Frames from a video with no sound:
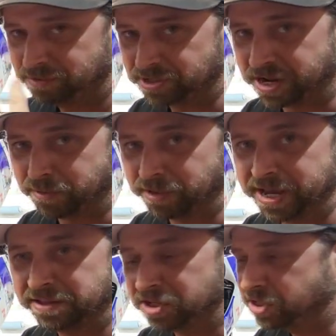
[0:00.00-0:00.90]
just kind of
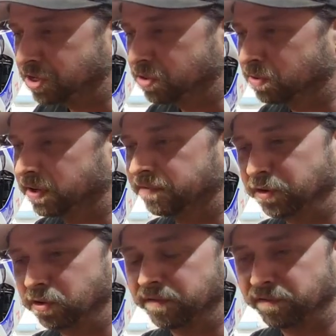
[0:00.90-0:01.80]
relaying this to you. If
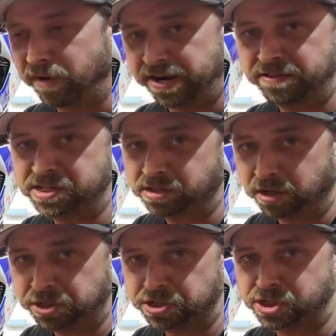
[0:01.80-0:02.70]
you're afraid of these
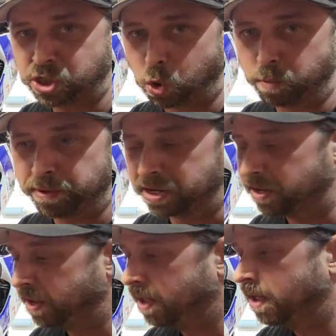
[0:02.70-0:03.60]
clutches, don't be.